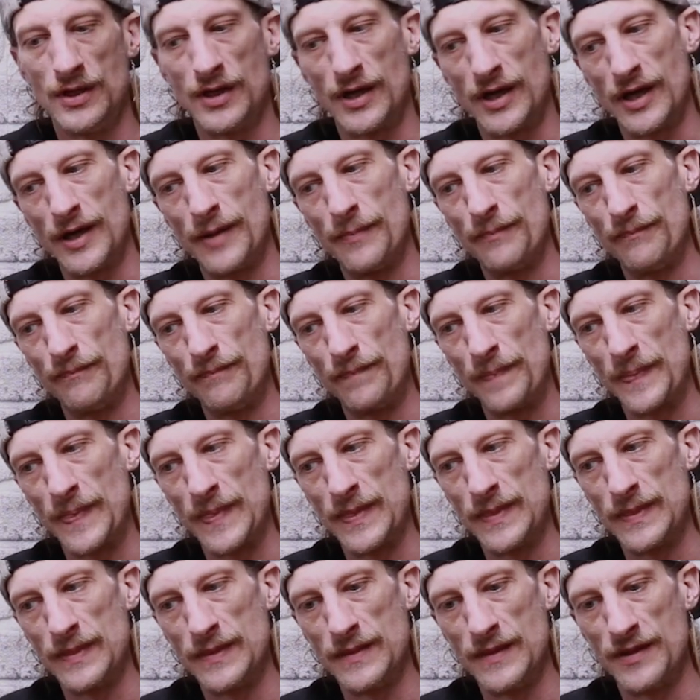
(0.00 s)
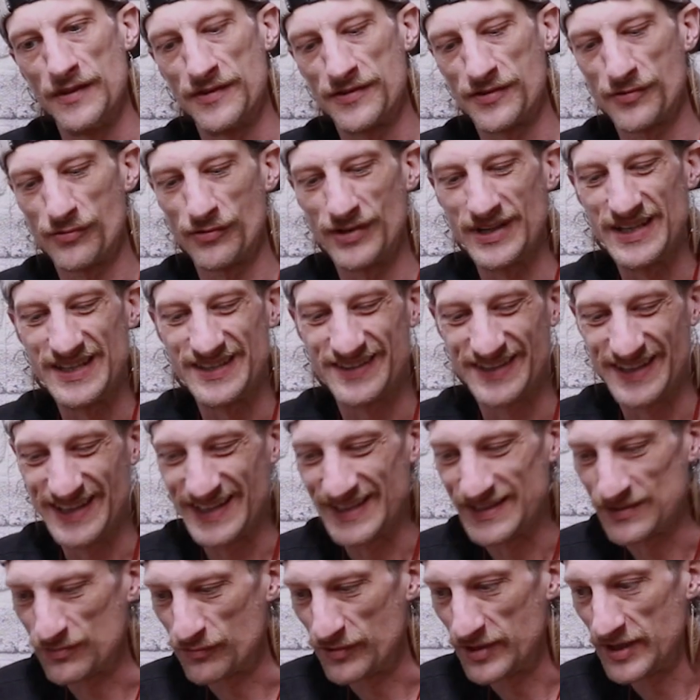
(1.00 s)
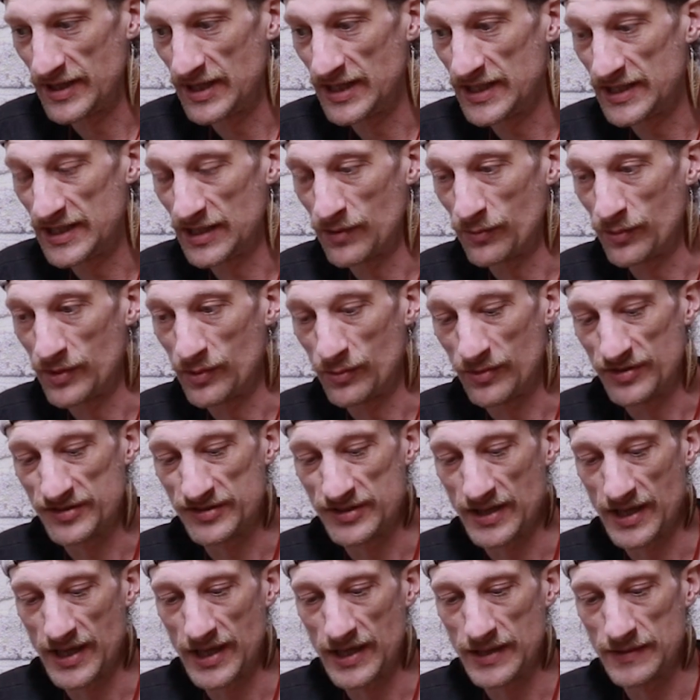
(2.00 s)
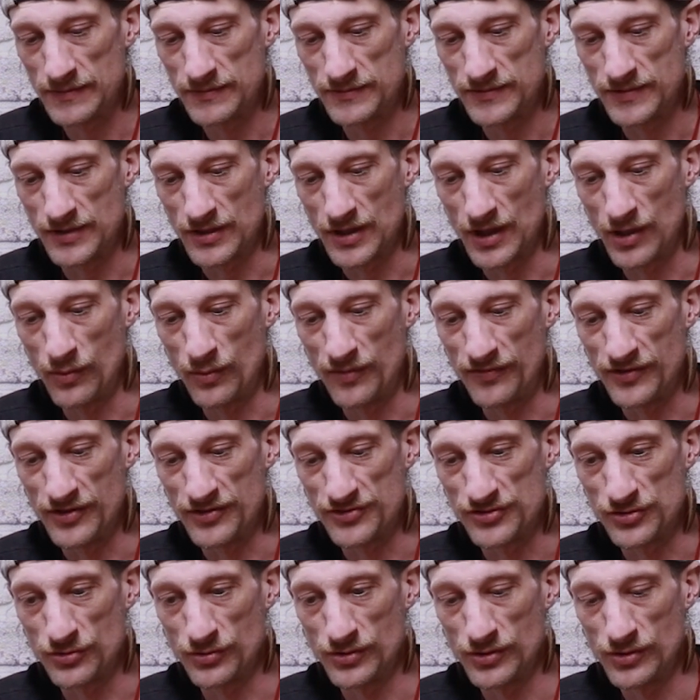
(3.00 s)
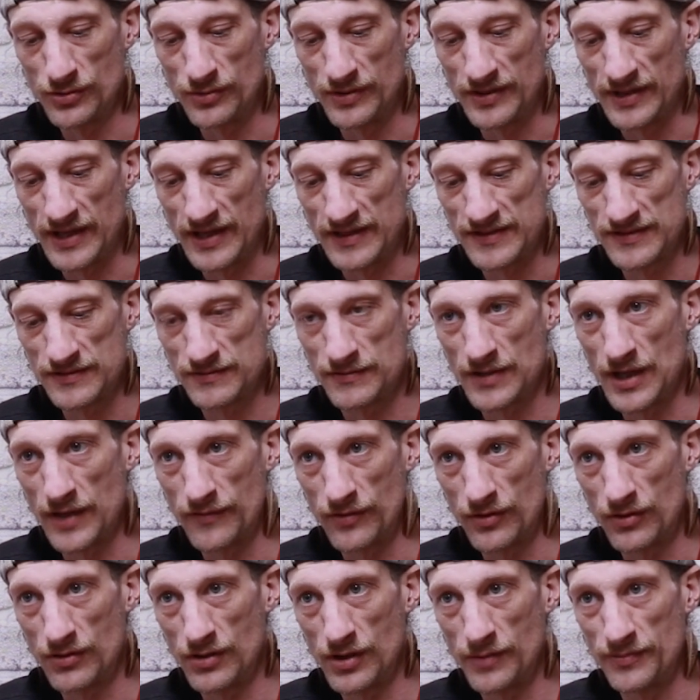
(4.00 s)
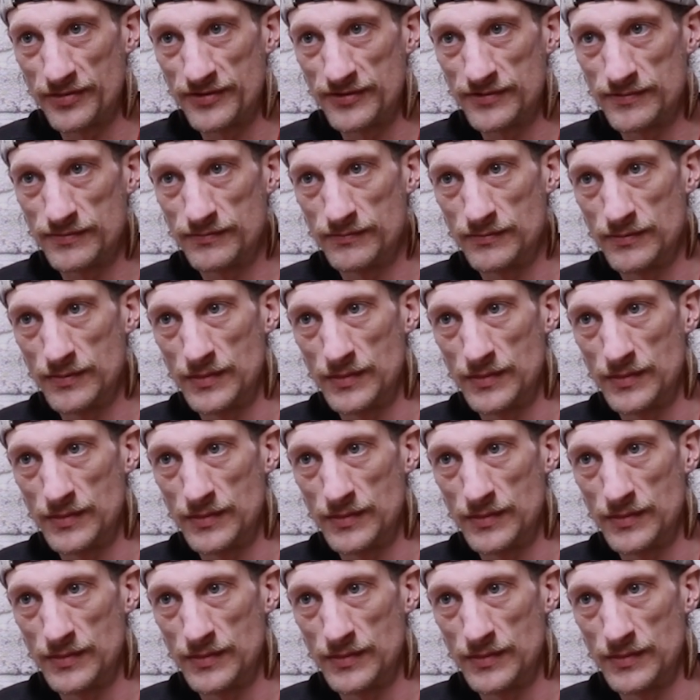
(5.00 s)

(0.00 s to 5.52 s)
um, there's three things really that we would say to go with your soil, and that's cover crops,